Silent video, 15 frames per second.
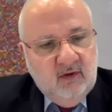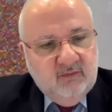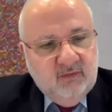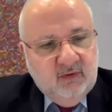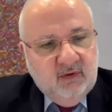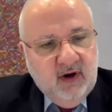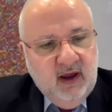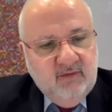
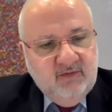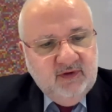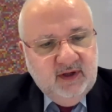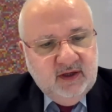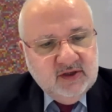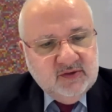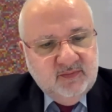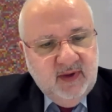for
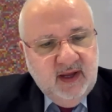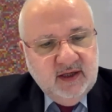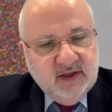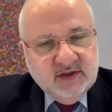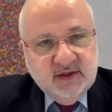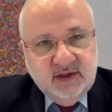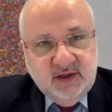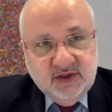
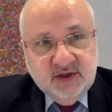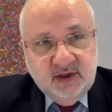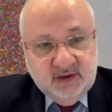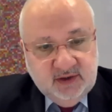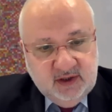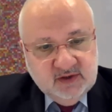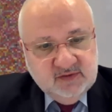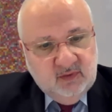evidence-based digital
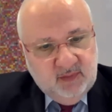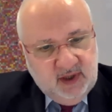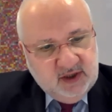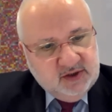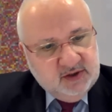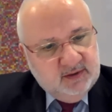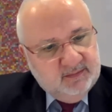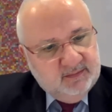
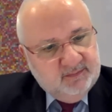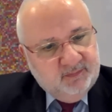transformation.